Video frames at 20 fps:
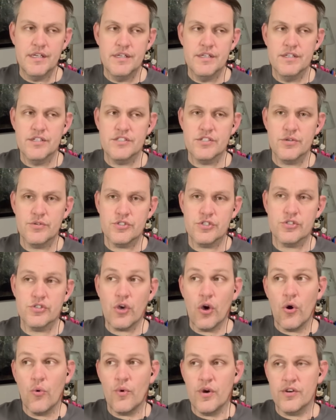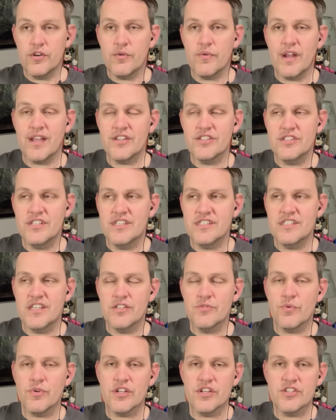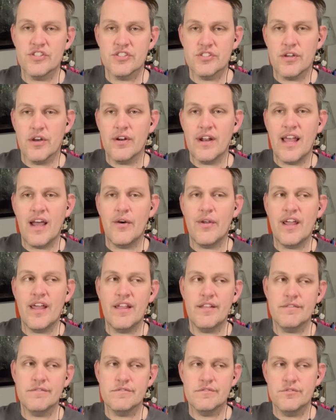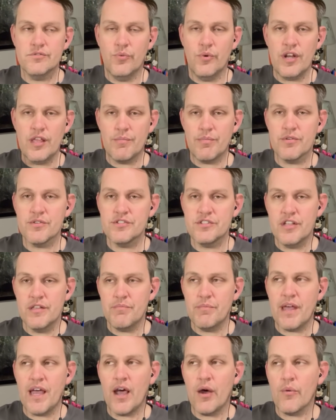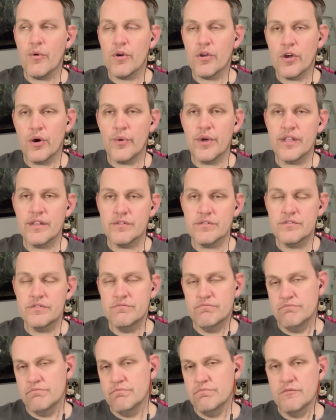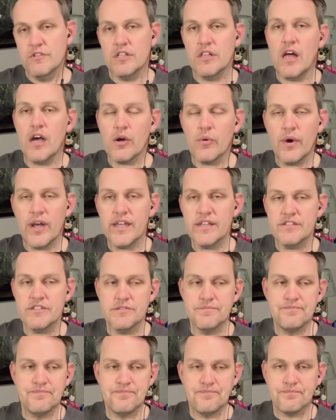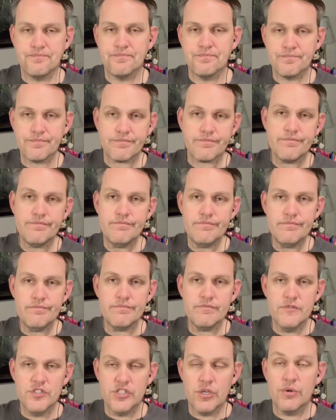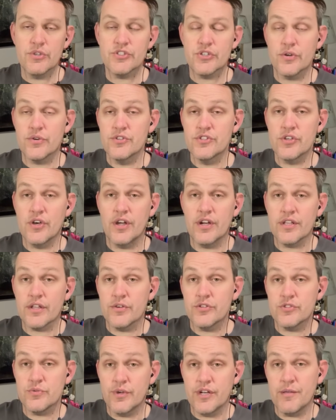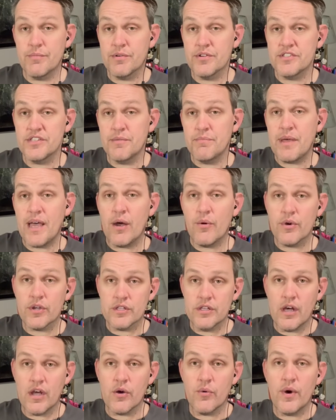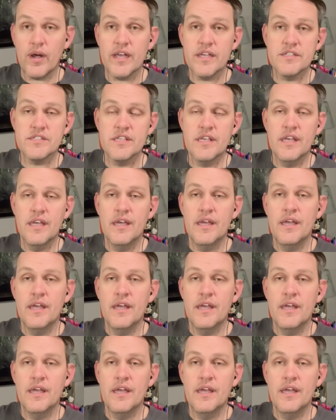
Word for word: So to go one direction, it says we're going to start out at 20% power going clockwise. So it turns on and goes 20% power clockwise.